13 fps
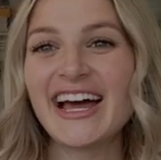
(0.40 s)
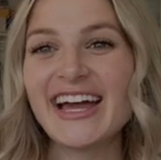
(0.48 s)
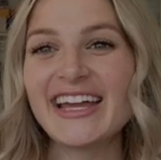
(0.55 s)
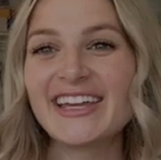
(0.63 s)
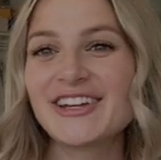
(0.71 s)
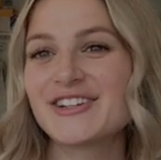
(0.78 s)

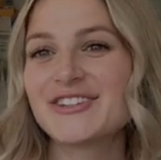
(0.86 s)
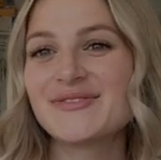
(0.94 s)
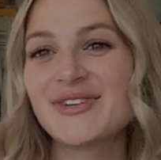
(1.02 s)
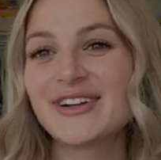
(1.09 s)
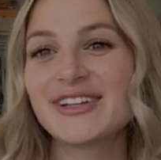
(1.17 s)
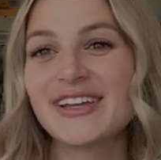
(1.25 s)
Hi, Kirsten
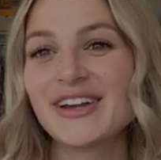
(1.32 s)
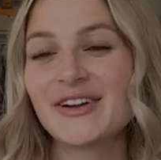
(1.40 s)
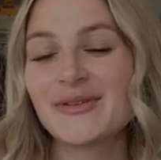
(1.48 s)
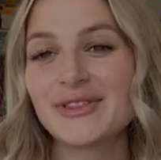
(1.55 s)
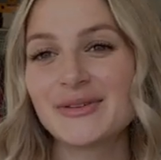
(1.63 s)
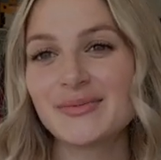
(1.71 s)
Morley here
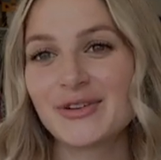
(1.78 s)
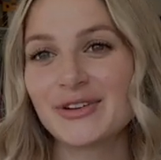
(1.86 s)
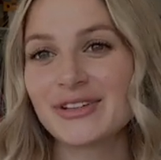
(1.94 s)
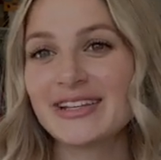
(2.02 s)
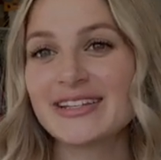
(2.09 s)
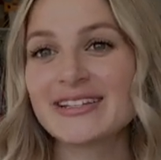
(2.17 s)
with the
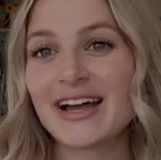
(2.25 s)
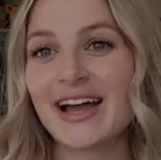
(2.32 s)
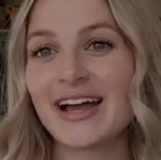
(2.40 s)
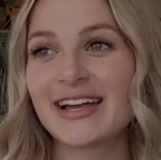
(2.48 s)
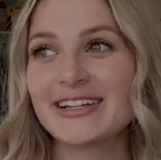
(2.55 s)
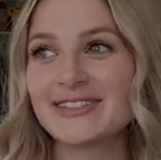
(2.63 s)
Morleys.
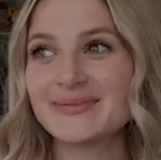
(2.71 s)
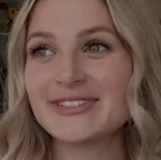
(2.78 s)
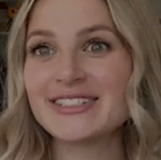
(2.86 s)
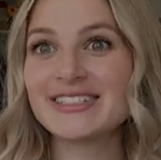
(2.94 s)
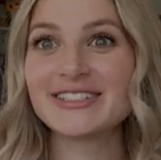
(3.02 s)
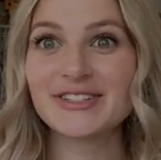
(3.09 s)
I am
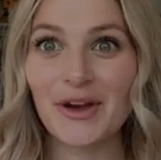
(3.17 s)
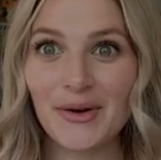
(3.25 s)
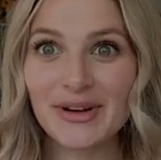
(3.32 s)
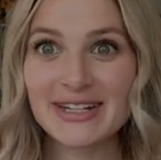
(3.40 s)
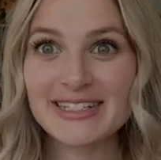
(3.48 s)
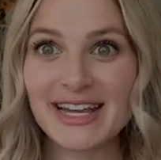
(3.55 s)
so
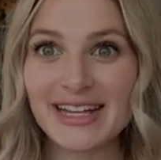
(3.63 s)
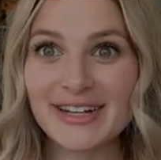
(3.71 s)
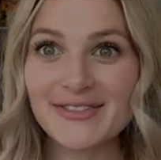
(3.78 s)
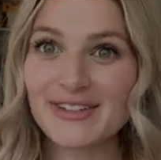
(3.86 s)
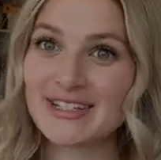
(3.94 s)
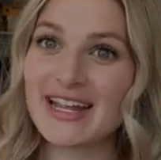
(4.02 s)
excited
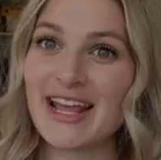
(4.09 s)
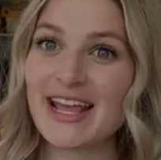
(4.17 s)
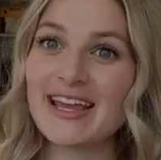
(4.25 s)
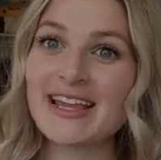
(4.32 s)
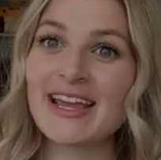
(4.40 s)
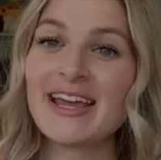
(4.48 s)
for
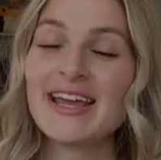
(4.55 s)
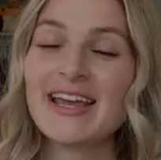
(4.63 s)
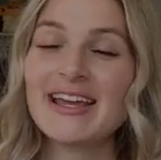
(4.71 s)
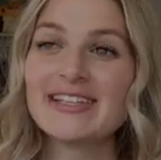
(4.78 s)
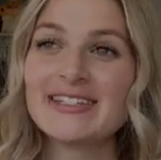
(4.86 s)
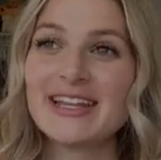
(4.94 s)

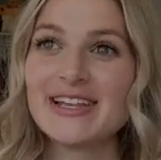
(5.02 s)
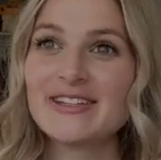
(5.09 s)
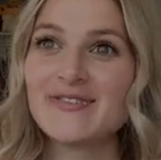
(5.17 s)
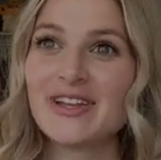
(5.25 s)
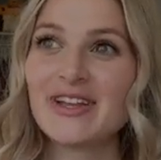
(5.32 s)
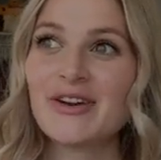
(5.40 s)
today's
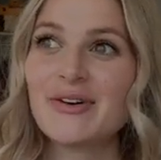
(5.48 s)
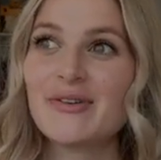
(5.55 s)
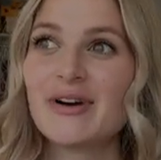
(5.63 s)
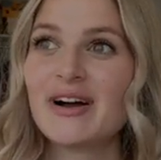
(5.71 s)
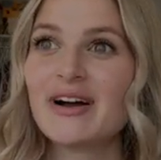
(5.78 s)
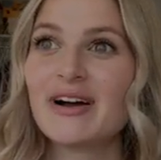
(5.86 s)

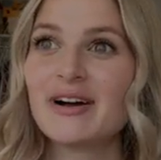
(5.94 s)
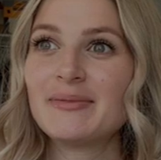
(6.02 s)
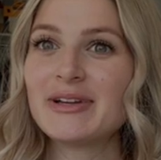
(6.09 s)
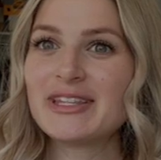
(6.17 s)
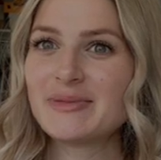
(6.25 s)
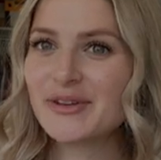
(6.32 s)
video.
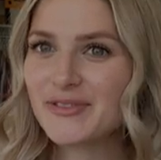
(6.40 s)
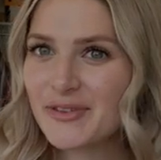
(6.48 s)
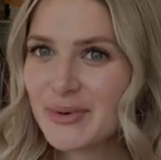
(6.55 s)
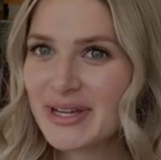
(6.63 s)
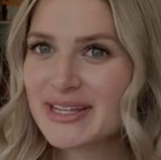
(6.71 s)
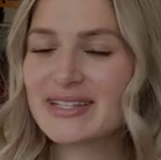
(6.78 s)
It's been a few
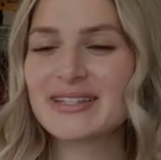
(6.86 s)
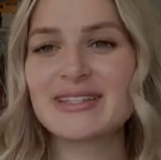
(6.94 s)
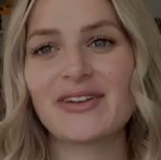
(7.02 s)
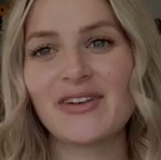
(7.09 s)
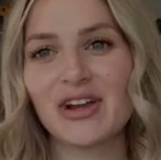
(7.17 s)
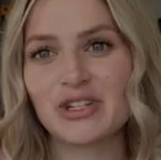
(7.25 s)
weeks since
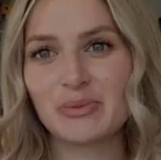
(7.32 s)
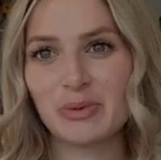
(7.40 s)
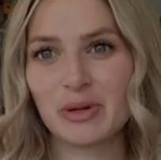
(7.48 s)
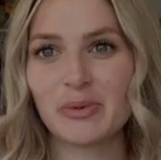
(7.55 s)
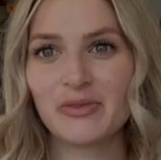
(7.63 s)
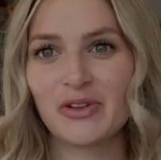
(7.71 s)
I've actually put
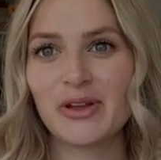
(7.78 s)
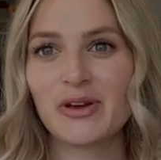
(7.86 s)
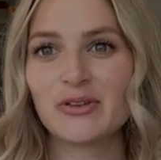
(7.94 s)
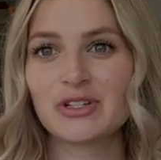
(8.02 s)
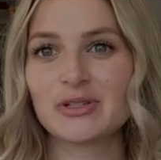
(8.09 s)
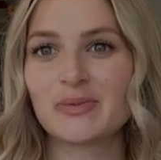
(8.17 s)
up a
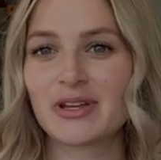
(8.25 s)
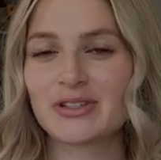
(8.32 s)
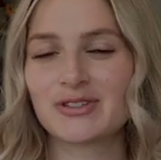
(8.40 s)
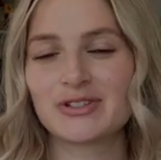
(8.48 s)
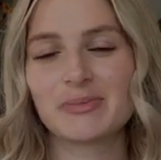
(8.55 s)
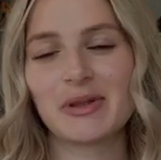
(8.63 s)
video just because
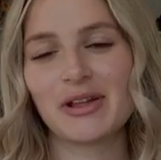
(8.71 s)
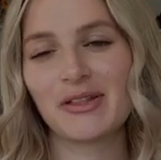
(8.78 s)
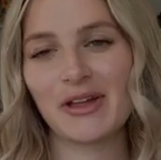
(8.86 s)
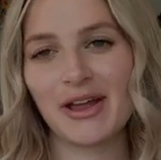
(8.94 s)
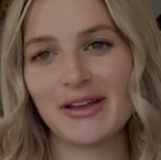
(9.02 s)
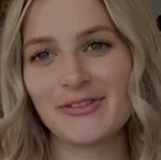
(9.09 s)
there's been a
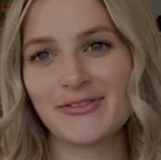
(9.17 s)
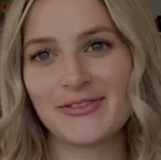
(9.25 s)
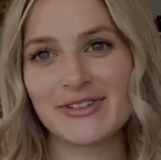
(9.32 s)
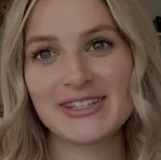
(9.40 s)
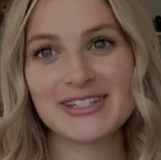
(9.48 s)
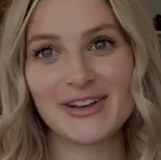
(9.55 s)
lot of
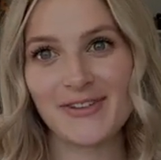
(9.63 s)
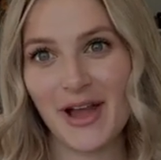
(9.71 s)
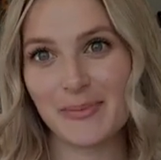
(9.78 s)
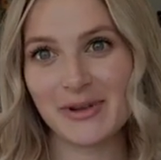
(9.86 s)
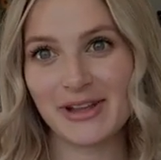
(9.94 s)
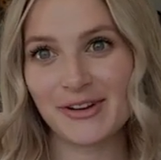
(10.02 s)
stuff
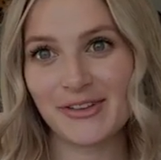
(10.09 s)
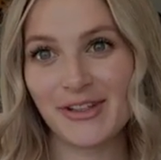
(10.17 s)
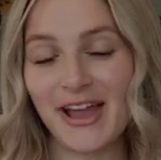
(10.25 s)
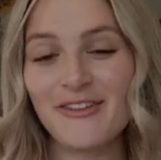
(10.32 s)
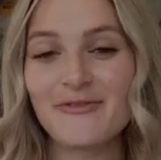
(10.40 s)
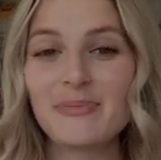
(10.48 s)
happening in our
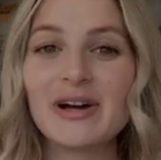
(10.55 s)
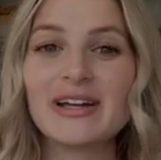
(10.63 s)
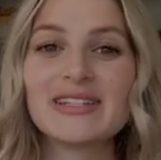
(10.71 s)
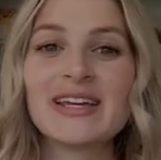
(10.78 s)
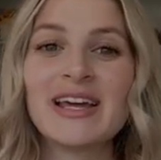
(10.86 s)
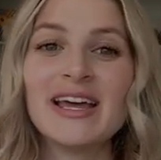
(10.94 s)
life,
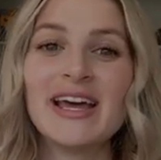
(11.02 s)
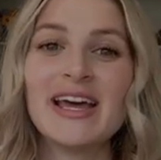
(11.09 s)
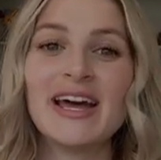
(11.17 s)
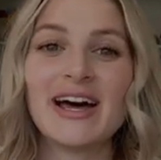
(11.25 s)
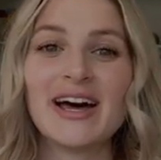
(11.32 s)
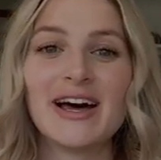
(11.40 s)
but
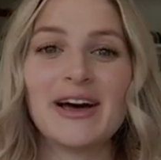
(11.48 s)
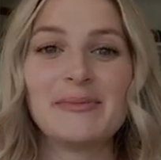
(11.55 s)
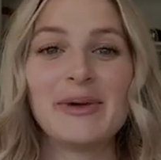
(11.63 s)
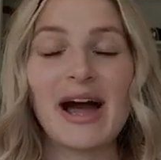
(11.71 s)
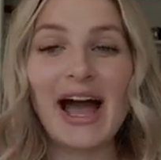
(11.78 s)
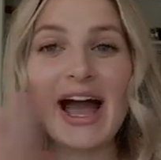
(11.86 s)

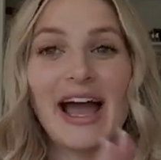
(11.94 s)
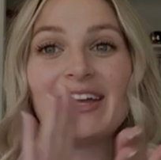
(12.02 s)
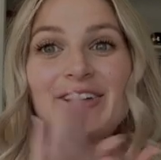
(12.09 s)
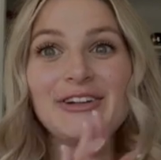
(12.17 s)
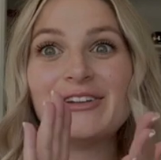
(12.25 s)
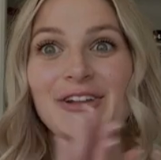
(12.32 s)
I
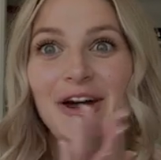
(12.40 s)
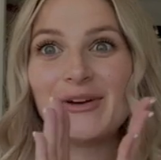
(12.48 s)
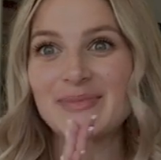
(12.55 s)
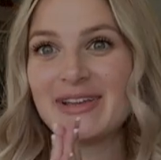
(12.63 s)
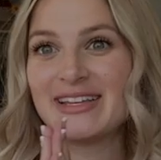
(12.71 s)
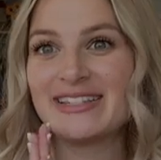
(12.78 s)
could
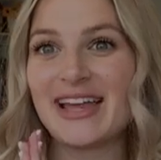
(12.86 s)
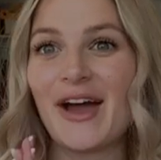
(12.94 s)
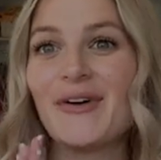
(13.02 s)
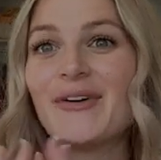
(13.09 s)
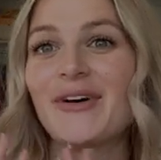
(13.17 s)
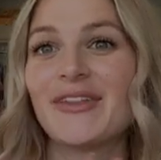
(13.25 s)
not miss
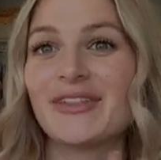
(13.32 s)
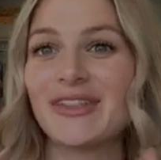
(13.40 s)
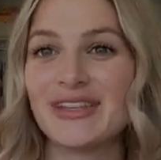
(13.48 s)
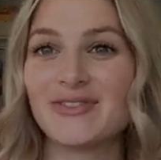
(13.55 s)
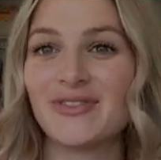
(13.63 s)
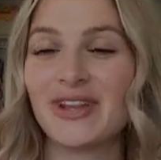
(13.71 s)
out on
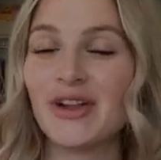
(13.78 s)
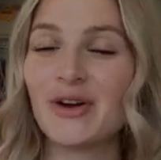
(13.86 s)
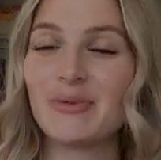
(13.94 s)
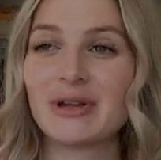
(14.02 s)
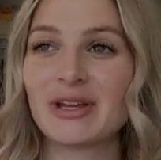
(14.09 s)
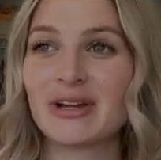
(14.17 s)
this video
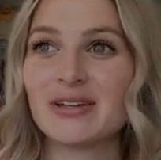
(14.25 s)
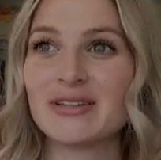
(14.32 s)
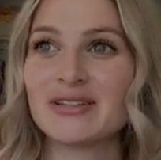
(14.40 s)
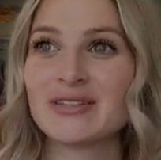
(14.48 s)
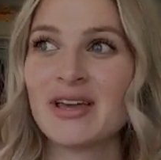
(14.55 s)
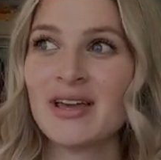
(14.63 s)
because